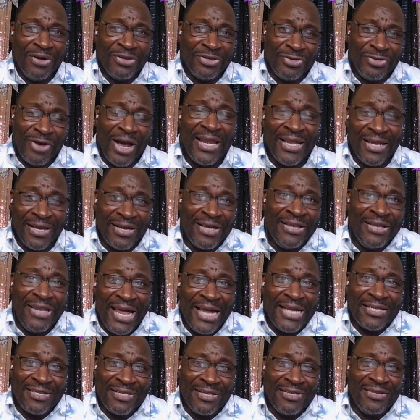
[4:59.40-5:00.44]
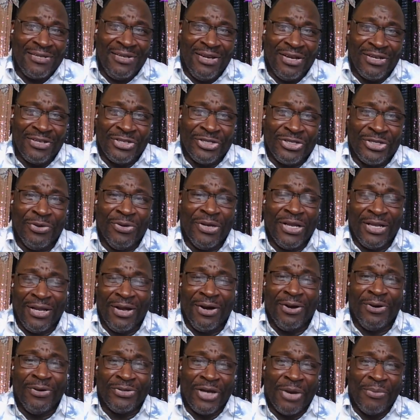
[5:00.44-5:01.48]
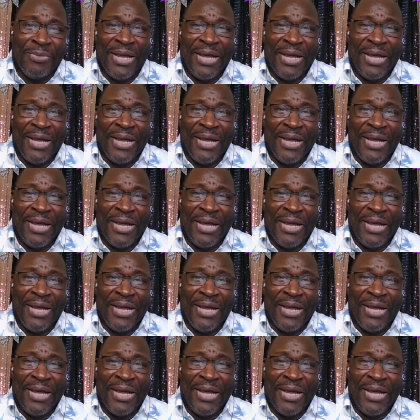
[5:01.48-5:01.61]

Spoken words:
try to collect the student loans on